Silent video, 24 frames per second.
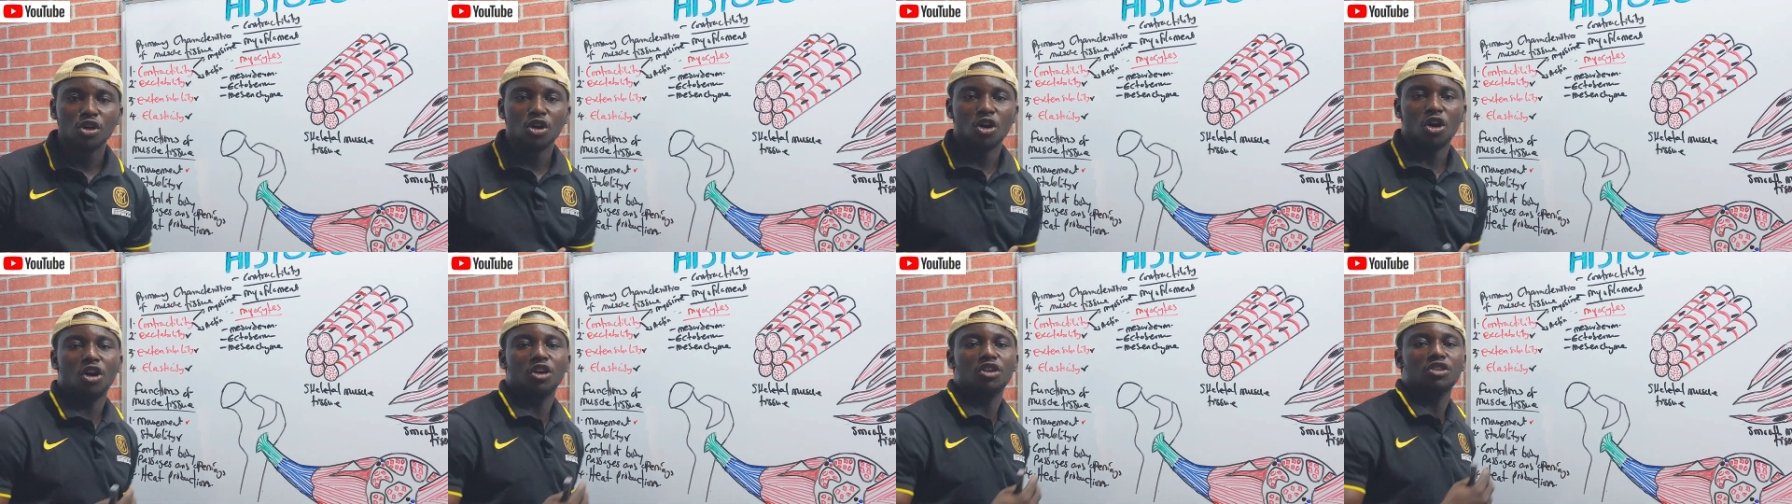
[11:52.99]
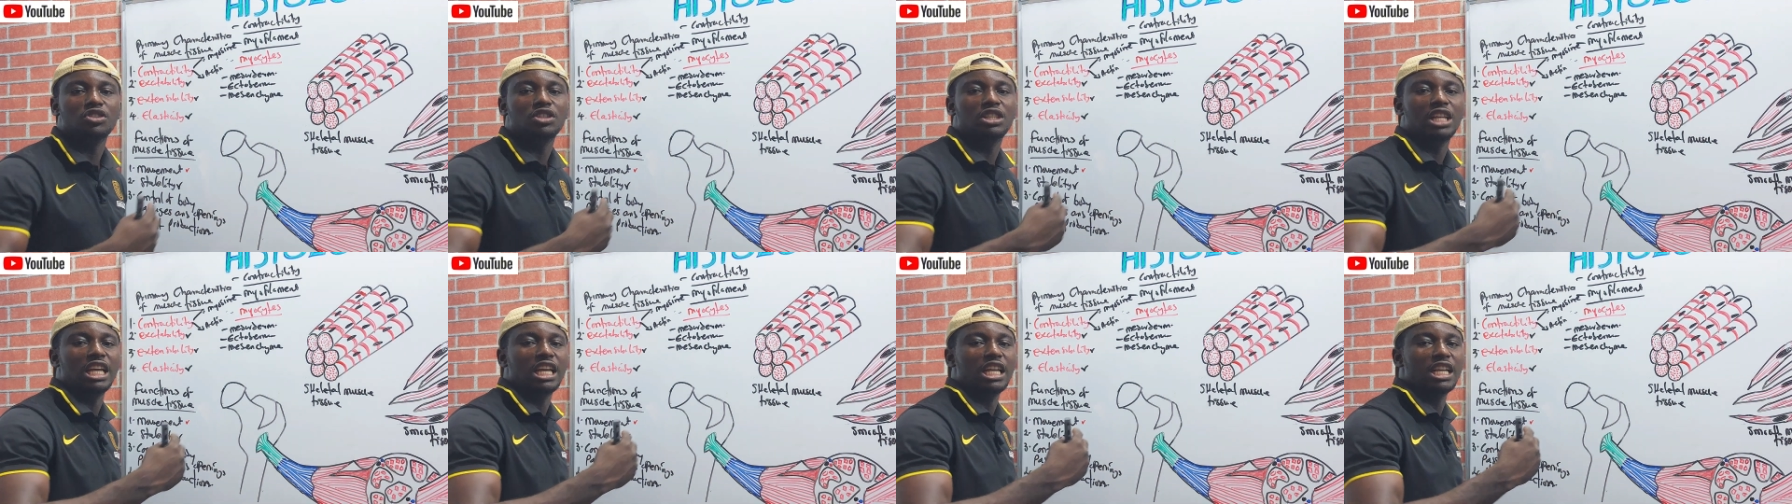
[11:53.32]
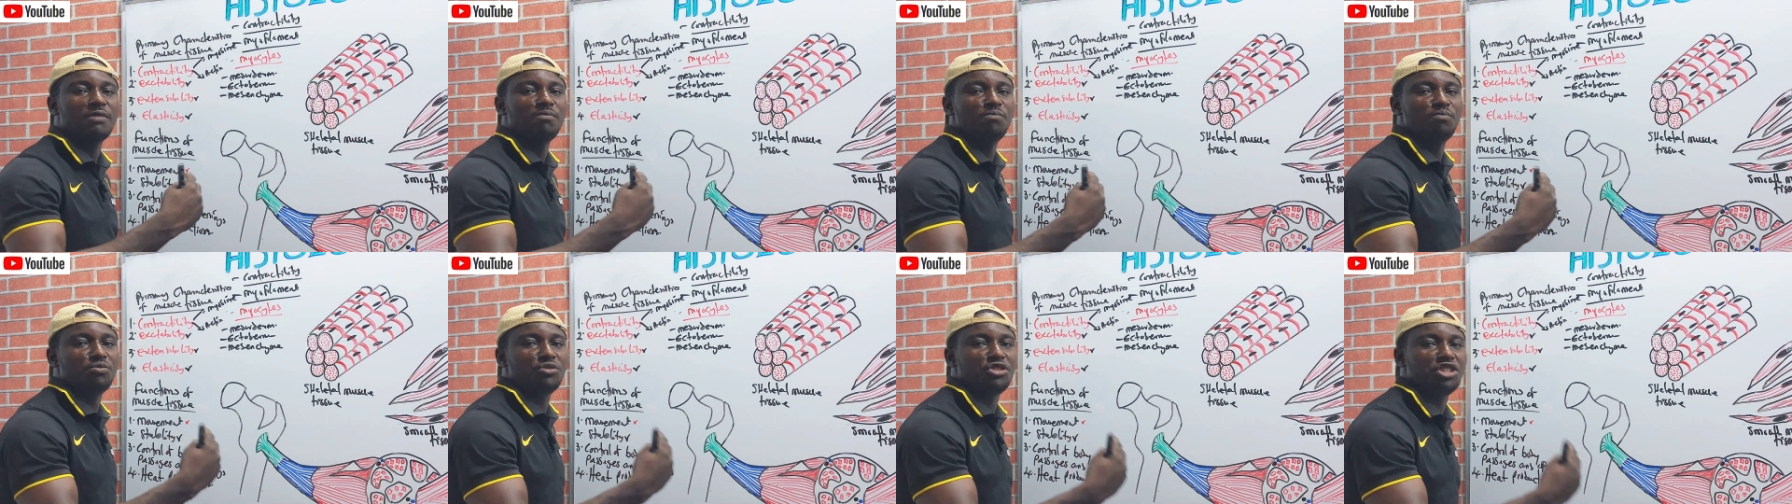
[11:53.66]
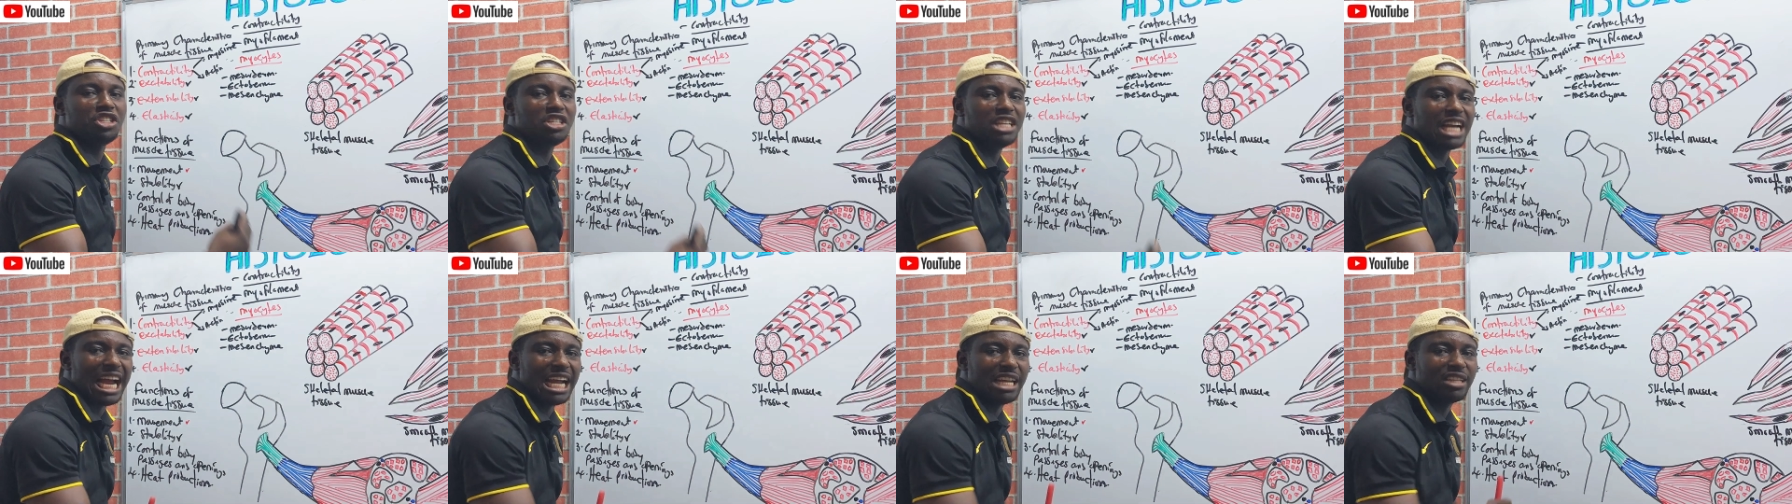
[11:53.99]
on the
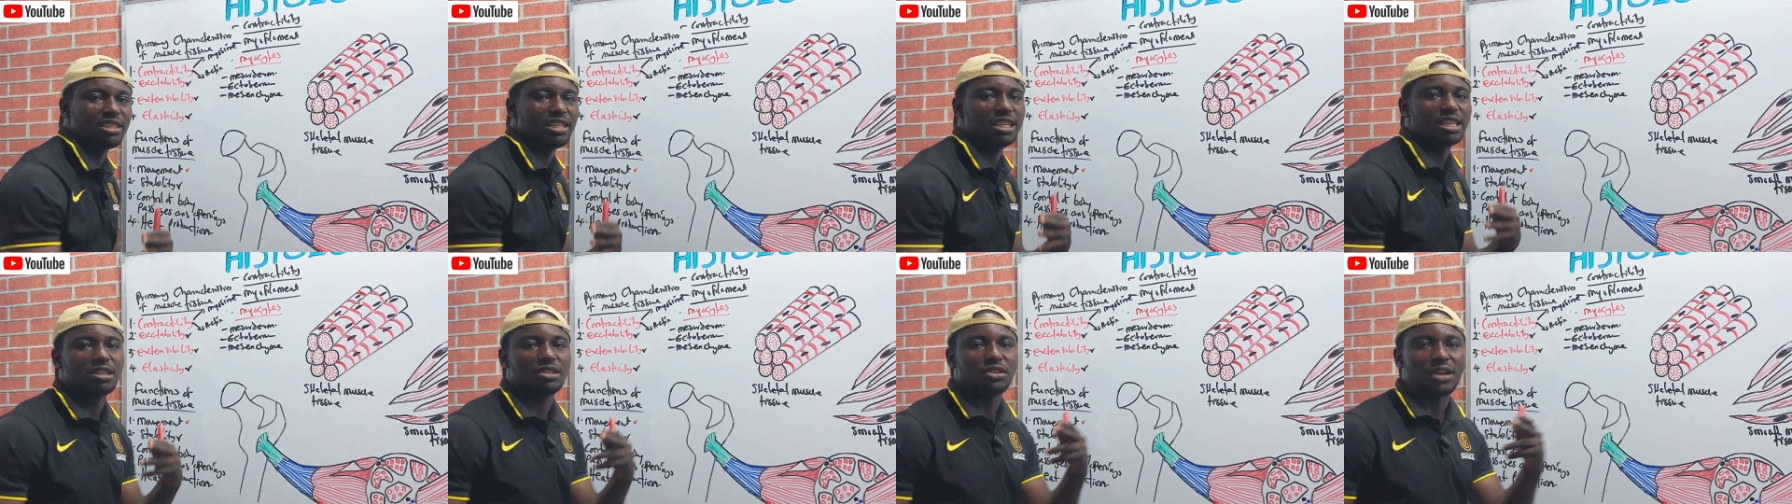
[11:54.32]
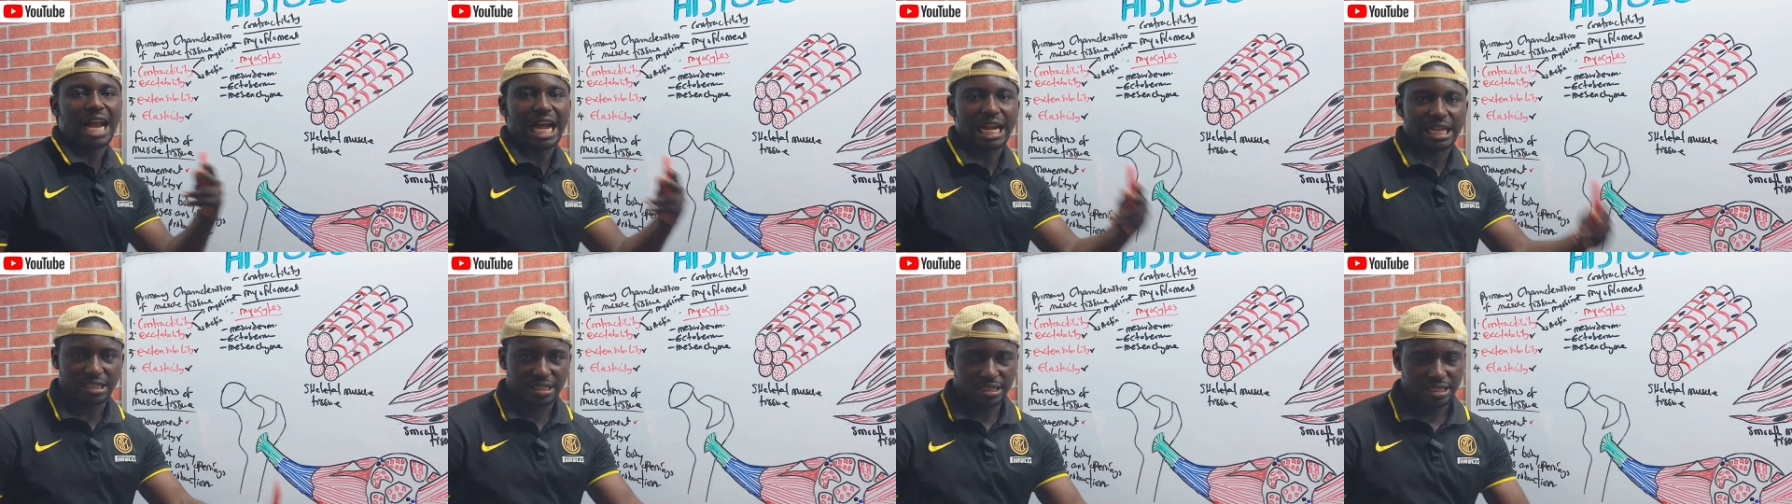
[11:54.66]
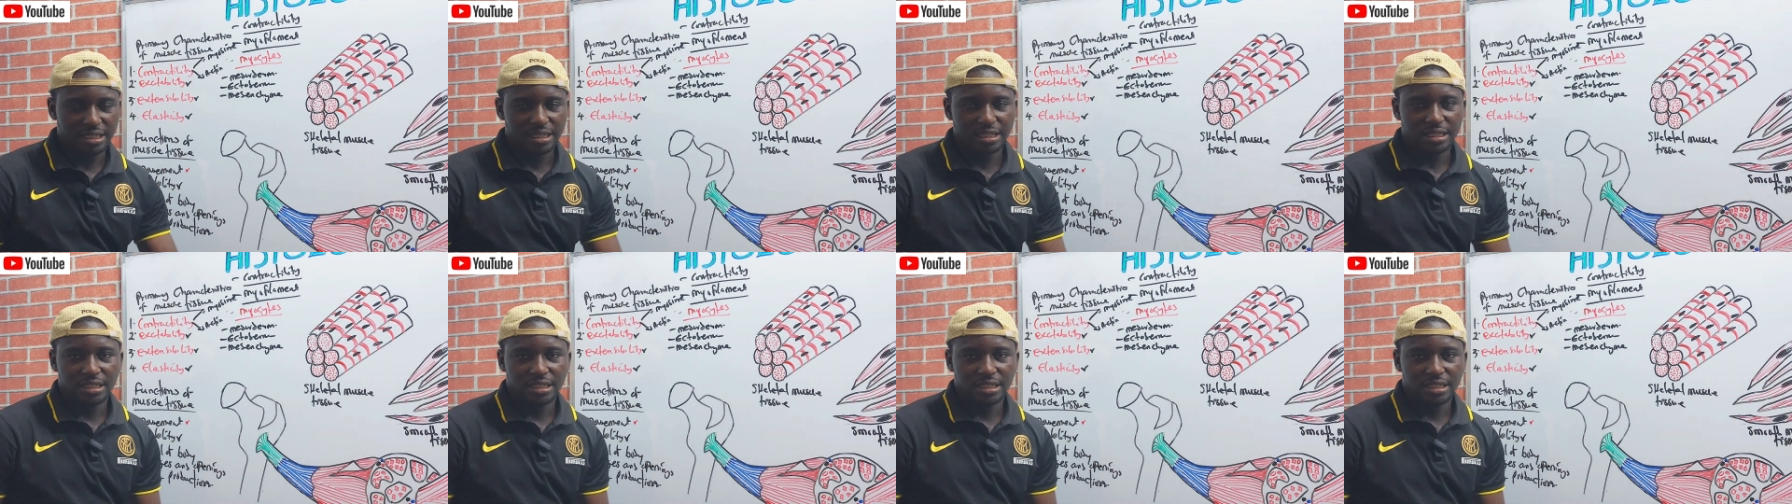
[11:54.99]
GIT tract